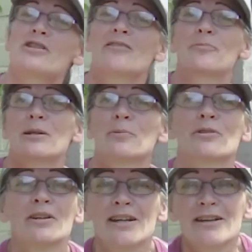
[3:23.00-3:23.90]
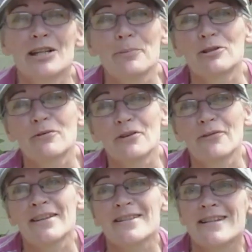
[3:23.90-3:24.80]
have people nipping over the
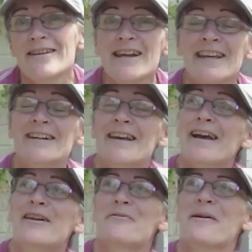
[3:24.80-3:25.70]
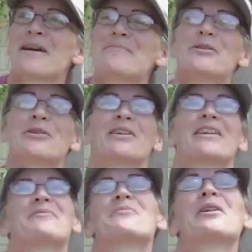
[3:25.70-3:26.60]
fence and nicking it anyway, but
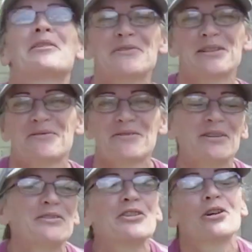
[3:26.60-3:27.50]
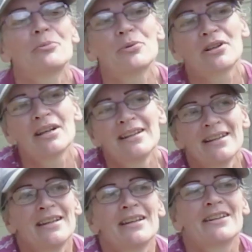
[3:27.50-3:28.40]
whatever you've grown, you know, but
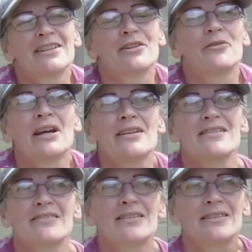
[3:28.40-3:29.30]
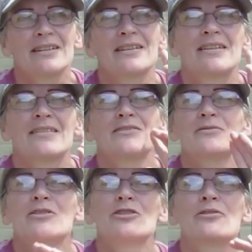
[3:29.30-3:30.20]
you know that
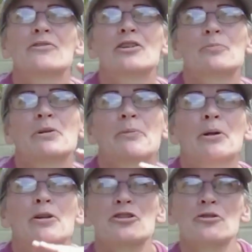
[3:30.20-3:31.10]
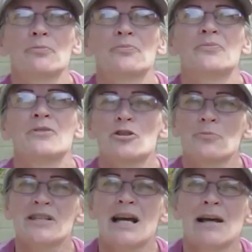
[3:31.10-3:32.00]
you've got to prepare
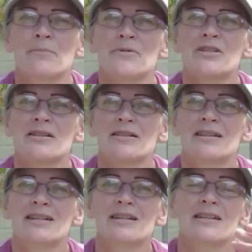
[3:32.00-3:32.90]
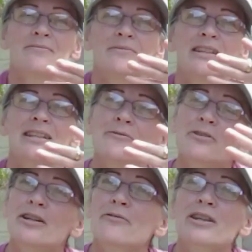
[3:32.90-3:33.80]
sometimes,
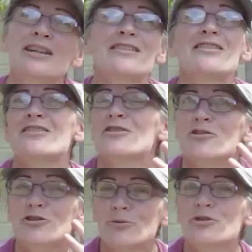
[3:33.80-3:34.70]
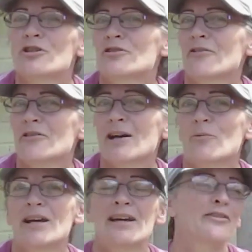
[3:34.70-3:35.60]
even if things don't turn out that
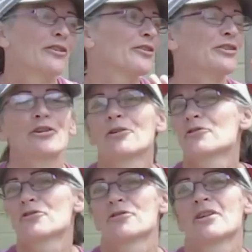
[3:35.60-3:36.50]
way, that, you know, the